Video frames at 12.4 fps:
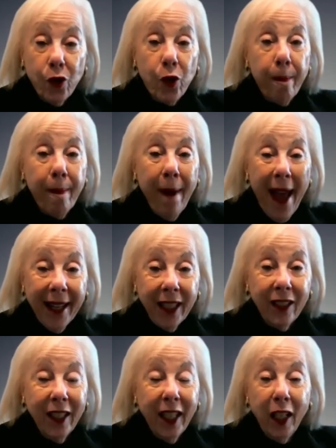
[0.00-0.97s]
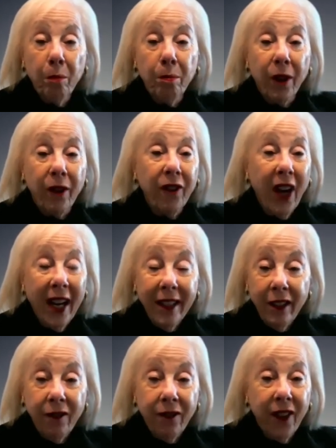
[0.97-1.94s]
dramatically, it
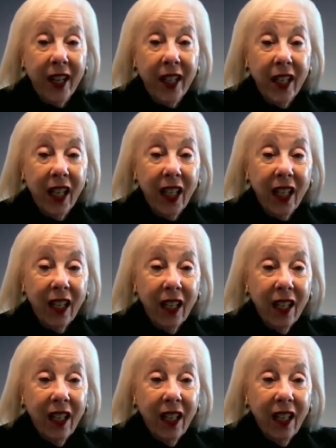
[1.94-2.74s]
provided funding,